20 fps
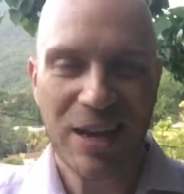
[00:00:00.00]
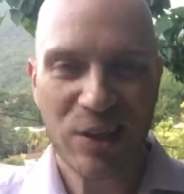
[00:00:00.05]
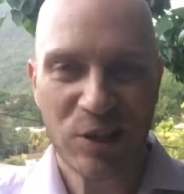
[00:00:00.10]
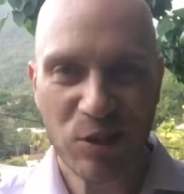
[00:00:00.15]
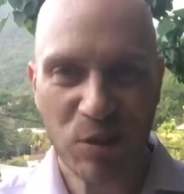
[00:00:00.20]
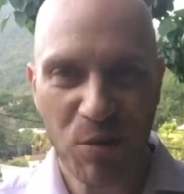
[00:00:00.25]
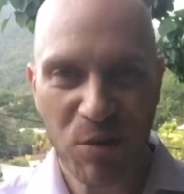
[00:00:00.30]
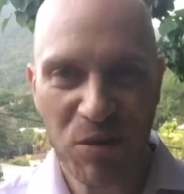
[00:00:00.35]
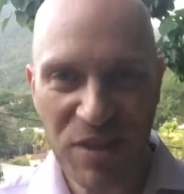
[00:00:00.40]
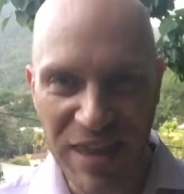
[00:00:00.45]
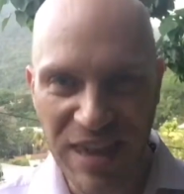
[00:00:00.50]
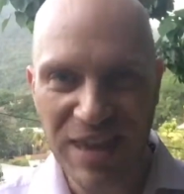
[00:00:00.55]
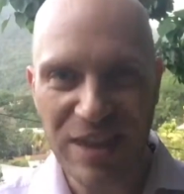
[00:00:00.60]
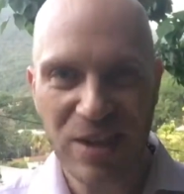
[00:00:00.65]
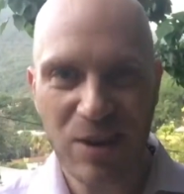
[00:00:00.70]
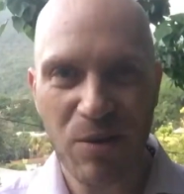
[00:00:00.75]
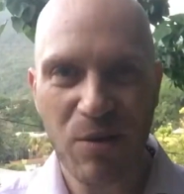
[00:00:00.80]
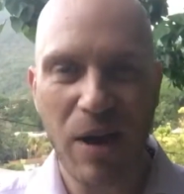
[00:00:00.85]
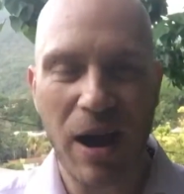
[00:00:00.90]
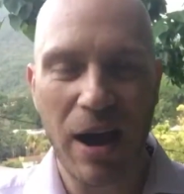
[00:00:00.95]
So
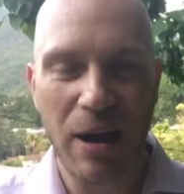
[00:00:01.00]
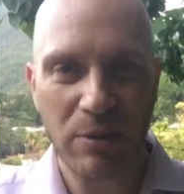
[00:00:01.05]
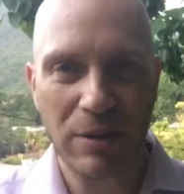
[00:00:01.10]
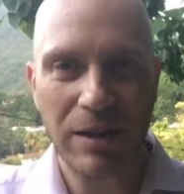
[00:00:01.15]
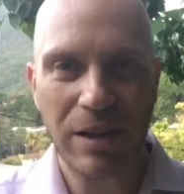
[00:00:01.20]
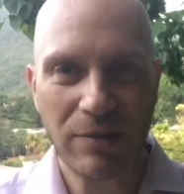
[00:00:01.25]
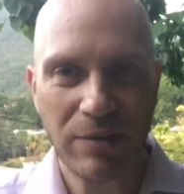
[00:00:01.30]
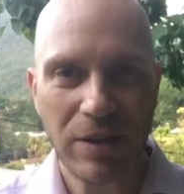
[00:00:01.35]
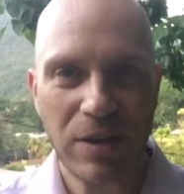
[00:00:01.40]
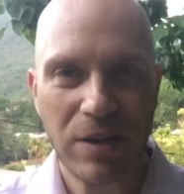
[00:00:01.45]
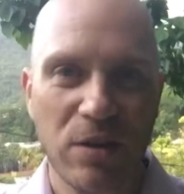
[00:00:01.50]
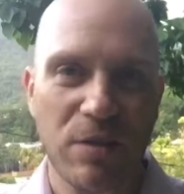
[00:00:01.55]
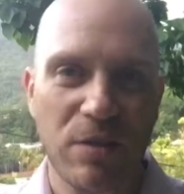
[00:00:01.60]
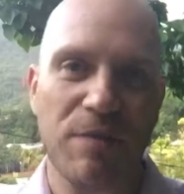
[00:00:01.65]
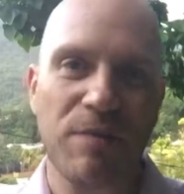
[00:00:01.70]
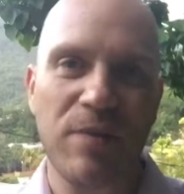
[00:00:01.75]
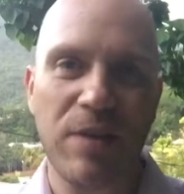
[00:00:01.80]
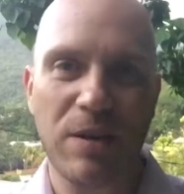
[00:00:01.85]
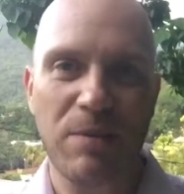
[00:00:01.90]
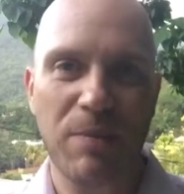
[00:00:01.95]
thank you. I would love your
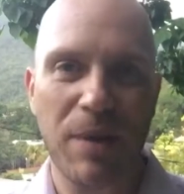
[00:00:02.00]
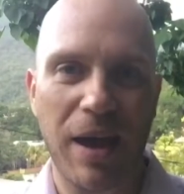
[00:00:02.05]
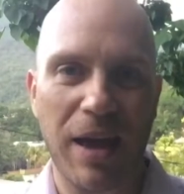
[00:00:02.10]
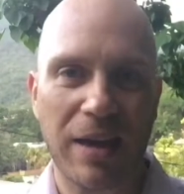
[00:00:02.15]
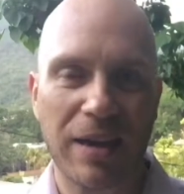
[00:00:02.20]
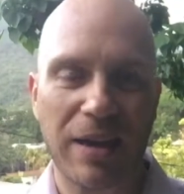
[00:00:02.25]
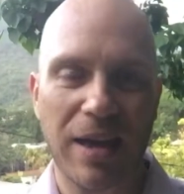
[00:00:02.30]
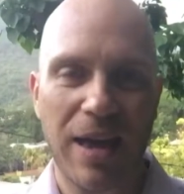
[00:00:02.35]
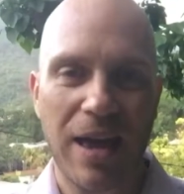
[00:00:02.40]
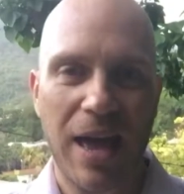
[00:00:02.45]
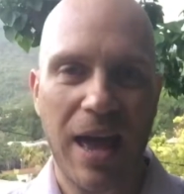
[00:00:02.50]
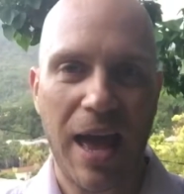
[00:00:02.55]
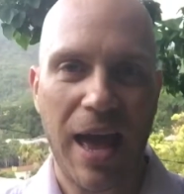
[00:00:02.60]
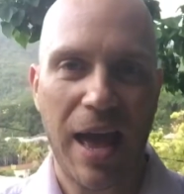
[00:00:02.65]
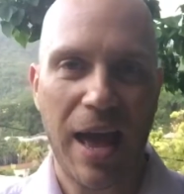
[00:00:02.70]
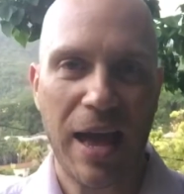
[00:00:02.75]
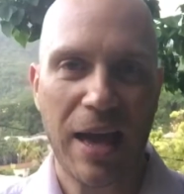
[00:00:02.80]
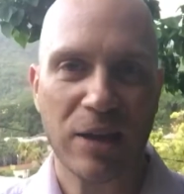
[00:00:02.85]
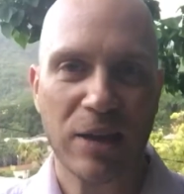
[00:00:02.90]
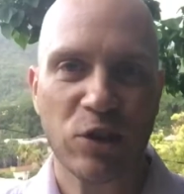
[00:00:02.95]
feedback
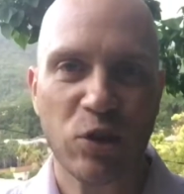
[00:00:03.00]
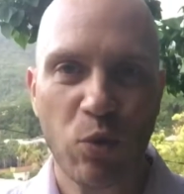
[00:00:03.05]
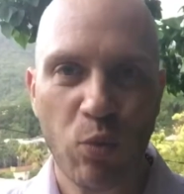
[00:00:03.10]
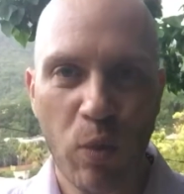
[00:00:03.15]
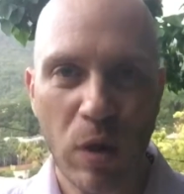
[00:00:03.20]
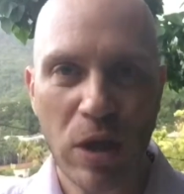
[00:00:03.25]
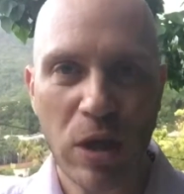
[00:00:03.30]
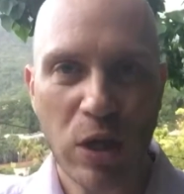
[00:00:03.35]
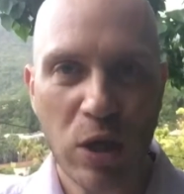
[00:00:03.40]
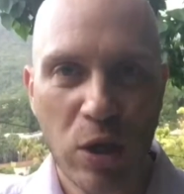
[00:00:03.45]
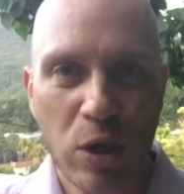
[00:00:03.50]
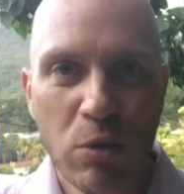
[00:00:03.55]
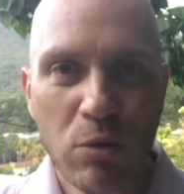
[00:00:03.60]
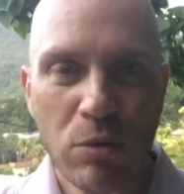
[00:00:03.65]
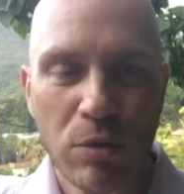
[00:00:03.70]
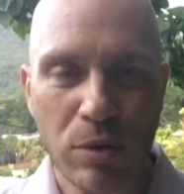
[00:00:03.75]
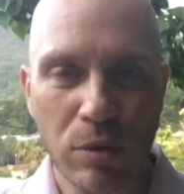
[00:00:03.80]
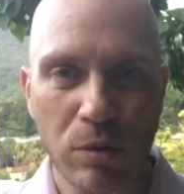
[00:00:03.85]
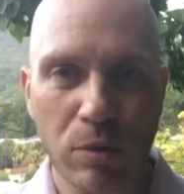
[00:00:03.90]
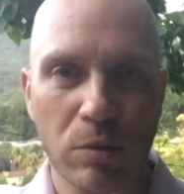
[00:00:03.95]
as to what you
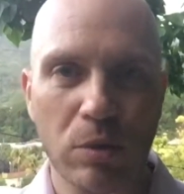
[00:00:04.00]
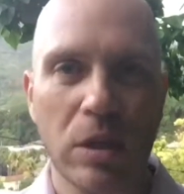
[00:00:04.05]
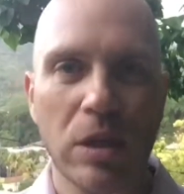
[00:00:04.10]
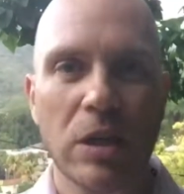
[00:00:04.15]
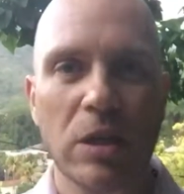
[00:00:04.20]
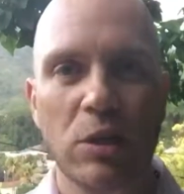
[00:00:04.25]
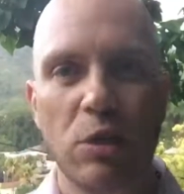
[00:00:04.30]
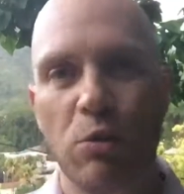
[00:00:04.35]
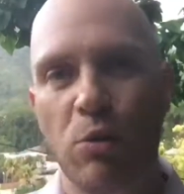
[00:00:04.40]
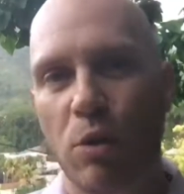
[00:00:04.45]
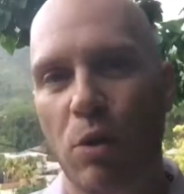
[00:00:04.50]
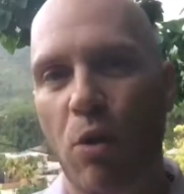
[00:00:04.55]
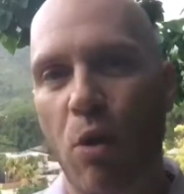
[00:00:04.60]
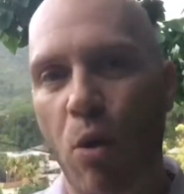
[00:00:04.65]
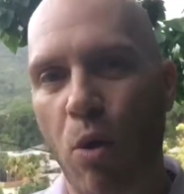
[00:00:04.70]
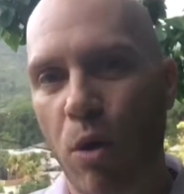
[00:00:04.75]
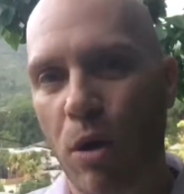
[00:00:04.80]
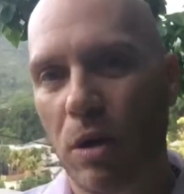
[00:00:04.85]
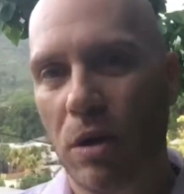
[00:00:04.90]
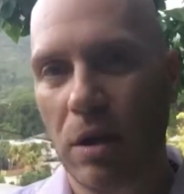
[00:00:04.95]
do to
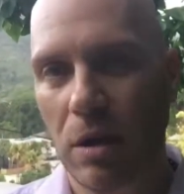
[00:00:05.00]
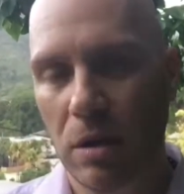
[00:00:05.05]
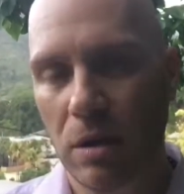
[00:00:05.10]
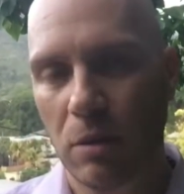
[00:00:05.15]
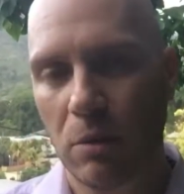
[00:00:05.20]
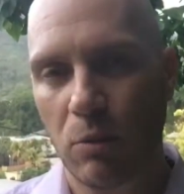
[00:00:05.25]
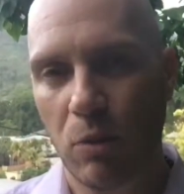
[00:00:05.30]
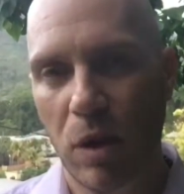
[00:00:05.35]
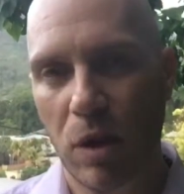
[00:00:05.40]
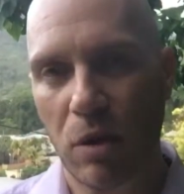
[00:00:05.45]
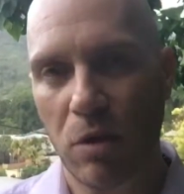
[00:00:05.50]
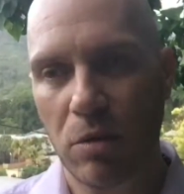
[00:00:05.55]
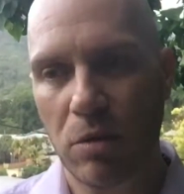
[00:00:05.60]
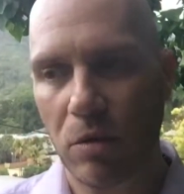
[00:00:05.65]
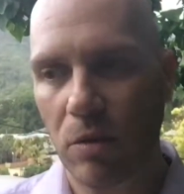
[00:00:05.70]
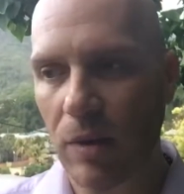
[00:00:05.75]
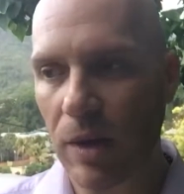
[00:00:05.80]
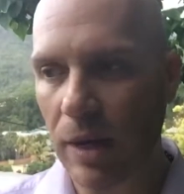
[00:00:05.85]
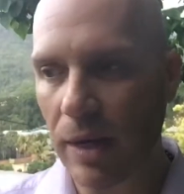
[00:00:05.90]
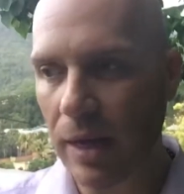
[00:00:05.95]
record what you're
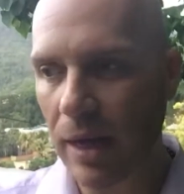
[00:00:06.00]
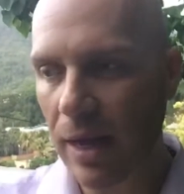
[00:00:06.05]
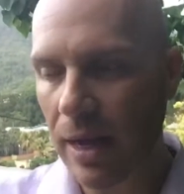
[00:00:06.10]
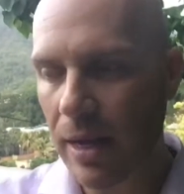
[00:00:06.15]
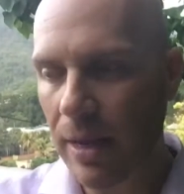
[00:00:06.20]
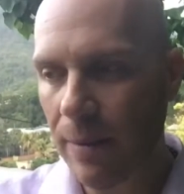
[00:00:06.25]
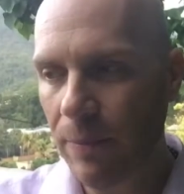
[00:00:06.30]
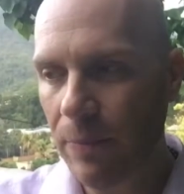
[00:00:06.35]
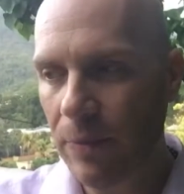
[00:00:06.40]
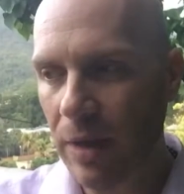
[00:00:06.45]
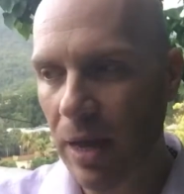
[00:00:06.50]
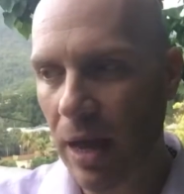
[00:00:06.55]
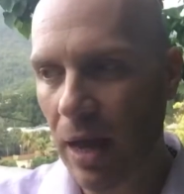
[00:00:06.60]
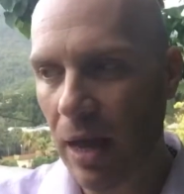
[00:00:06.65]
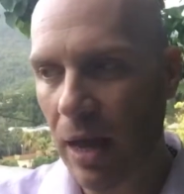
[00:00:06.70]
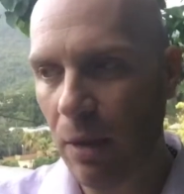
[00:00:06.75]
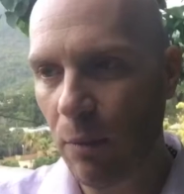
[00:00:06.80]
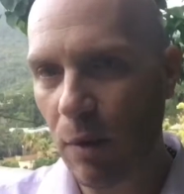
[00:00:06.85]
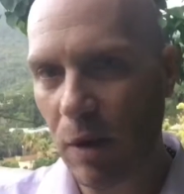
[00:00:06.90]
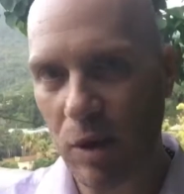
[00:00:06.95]
doing
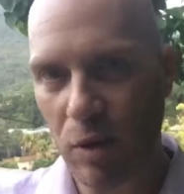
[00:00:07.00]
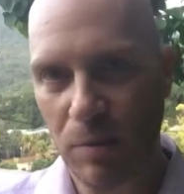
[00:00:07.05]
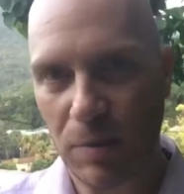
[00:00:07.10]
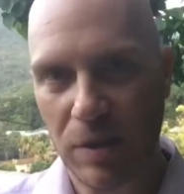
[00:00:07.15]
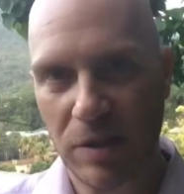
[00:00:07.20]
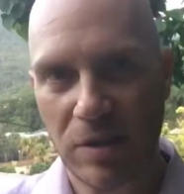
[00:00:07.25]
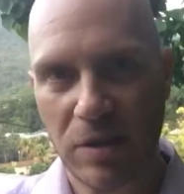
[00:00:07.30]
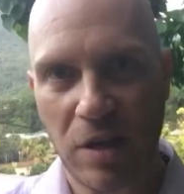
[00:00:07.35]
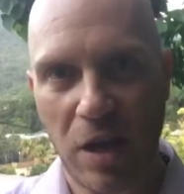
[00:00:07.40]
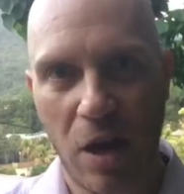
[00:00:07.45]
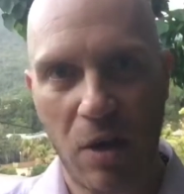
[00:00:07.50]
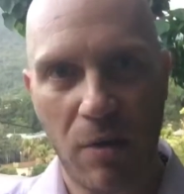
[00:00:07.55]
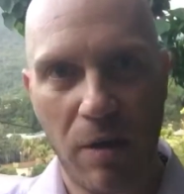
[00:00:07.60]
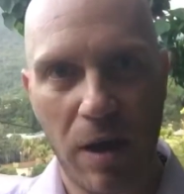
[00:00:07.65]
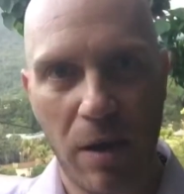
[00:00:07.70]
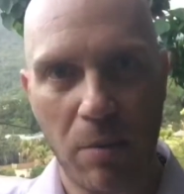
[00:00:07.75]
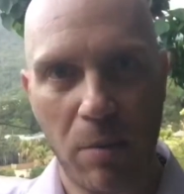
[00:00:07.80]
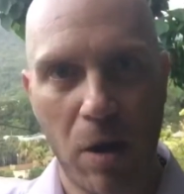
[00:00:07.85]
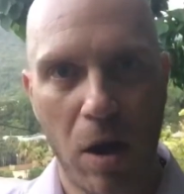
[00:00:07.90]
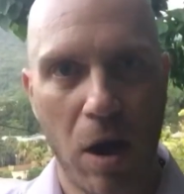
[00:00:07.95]
whether it be
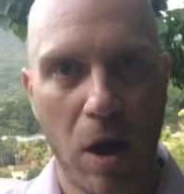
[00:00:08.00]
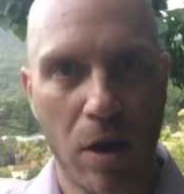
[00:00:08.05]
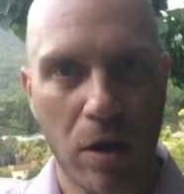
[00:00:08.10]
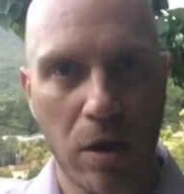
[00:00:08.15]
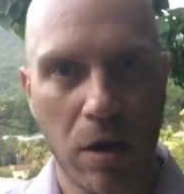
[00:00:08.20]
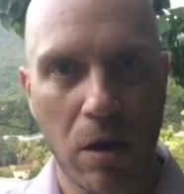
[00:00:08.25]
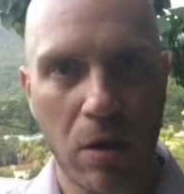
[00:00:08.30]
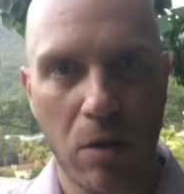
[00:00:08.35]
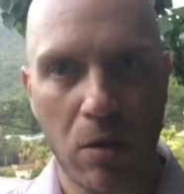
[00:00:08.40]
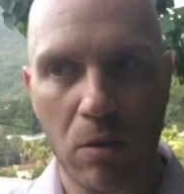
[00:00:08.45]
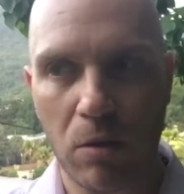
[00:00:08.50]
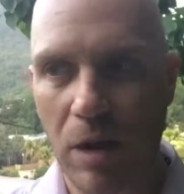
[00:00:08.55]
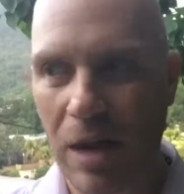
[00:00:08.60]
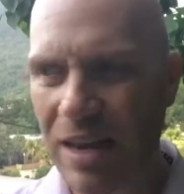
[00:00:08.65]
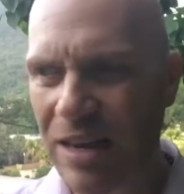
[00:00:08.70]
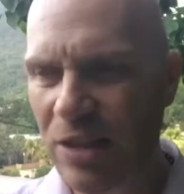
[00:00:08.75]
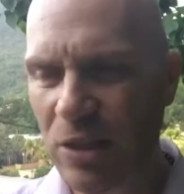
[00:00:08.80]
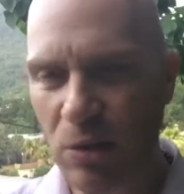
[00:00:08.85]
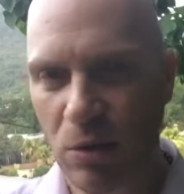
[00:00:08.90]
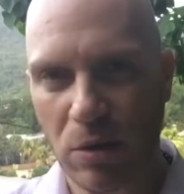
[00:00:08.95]
CRM, audio,
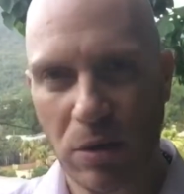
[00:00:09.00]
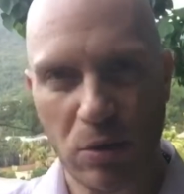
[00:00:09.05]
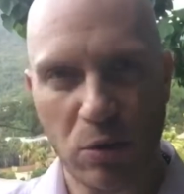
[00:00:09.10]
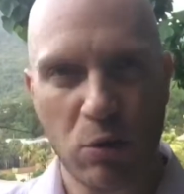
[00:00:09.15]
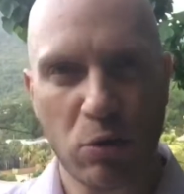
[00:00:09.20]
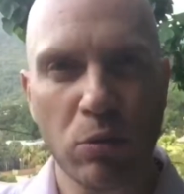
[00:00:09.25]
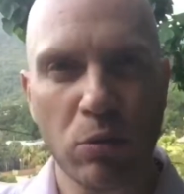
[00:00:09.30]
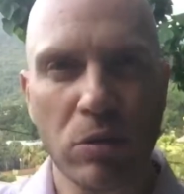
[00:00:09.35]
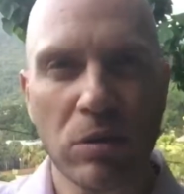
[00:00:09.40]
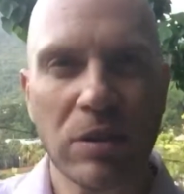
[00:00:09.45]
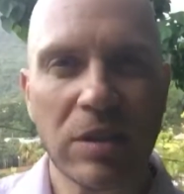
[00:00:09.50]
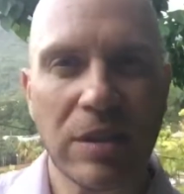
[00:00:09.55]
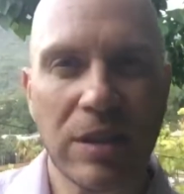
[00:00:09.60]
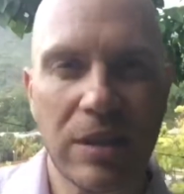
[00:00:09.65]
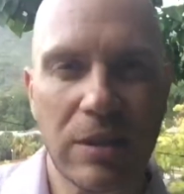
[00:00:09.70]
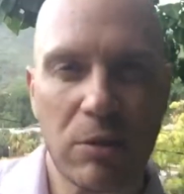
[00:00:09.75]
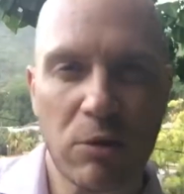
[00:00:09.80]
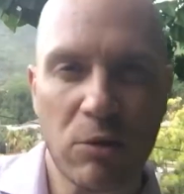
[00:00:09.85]
any sort of tools and